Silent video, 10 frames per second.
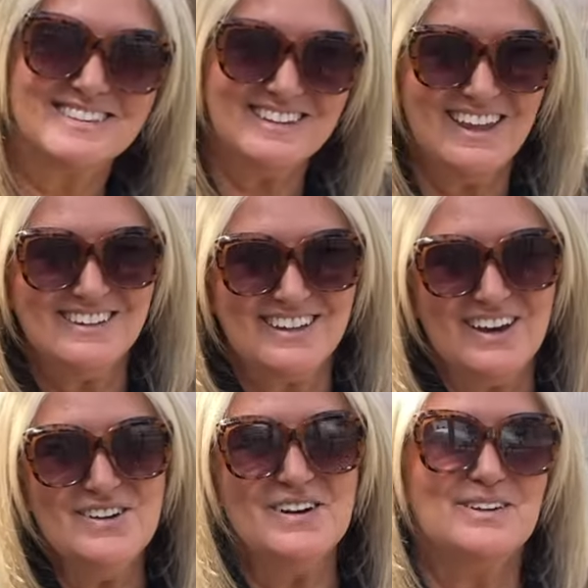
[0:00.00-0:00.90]

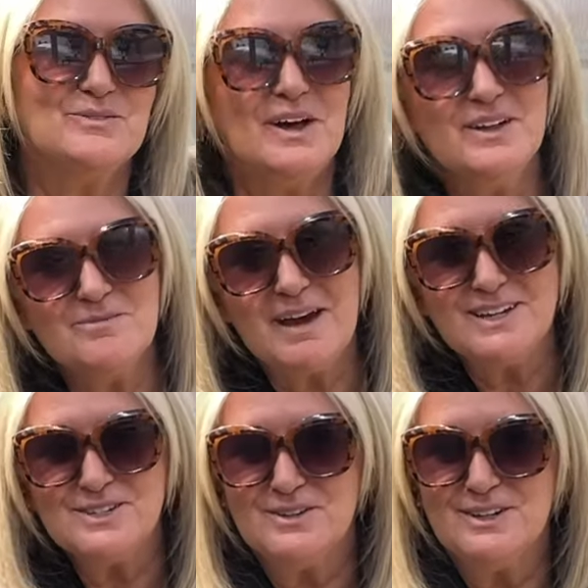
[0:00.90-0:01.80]
Hello and welcome back
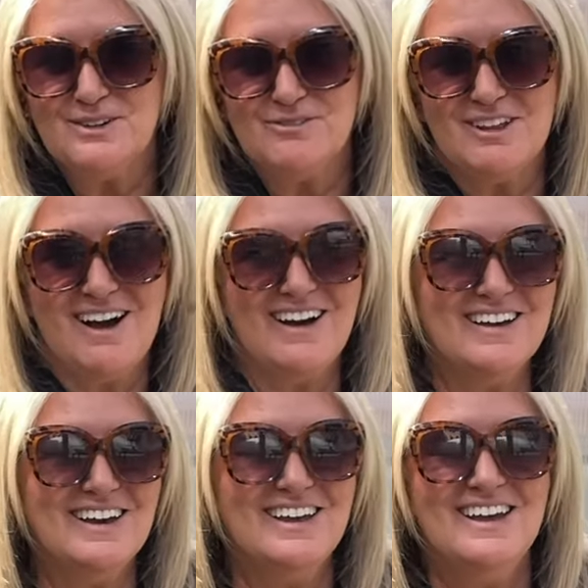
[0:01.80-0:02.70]
to a new
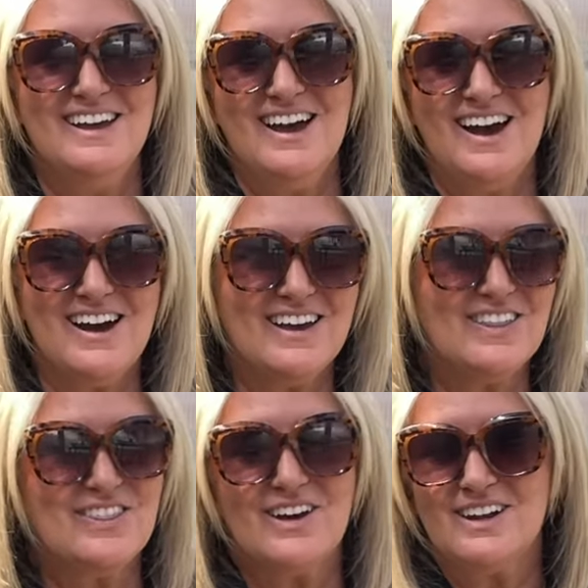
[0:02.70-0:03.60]
vlog. I
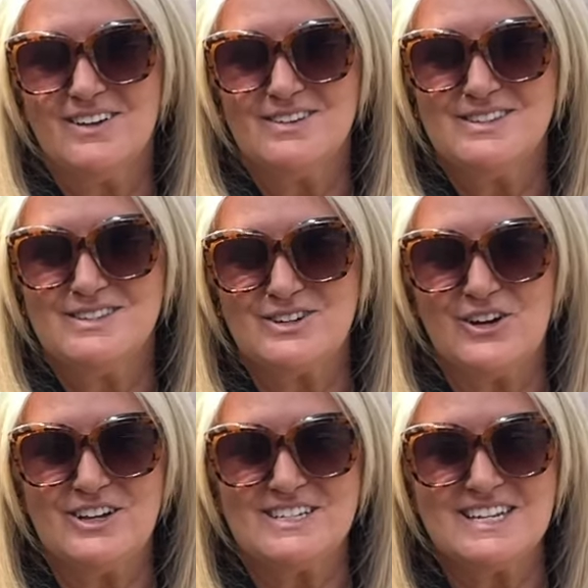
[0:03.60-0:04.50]
thought I would
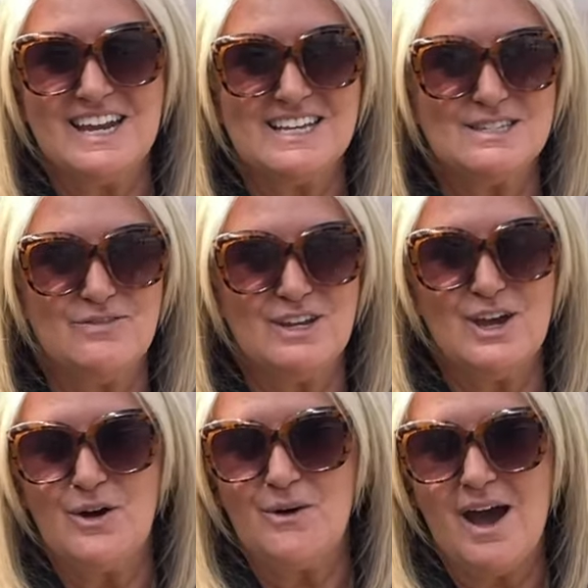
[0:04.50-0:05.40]
start today's
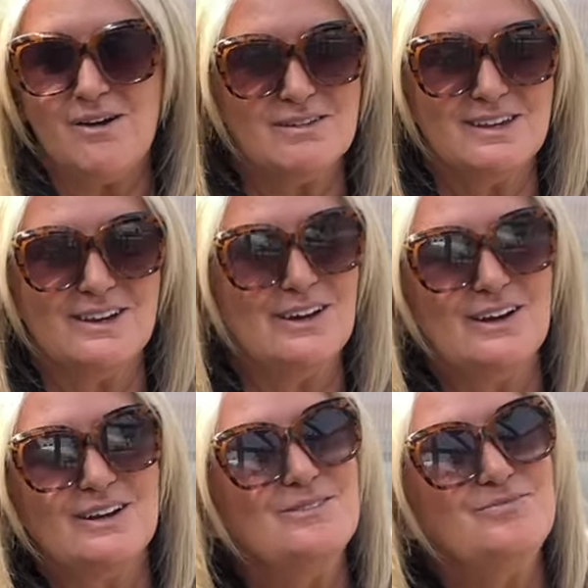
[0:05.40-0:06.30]
video out
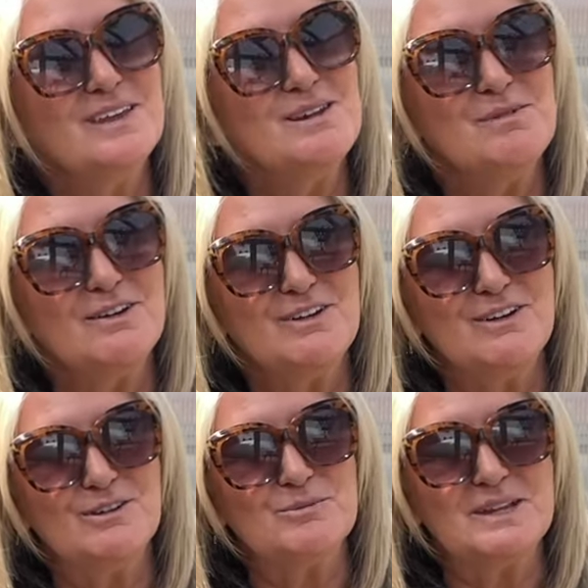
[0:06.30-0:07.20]
here in my
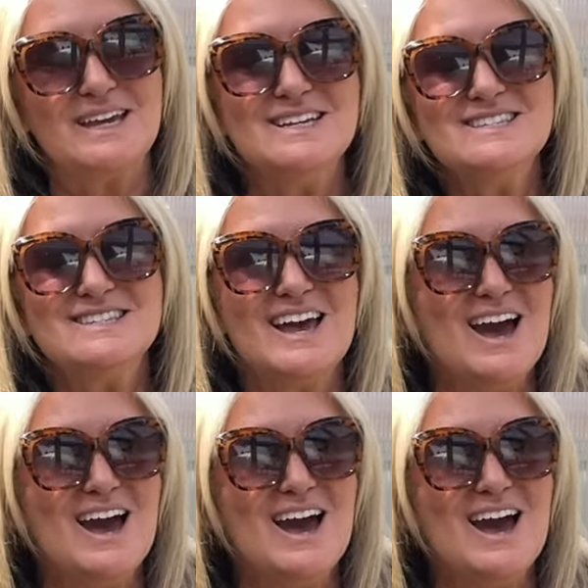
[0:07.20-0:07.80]
favorite place.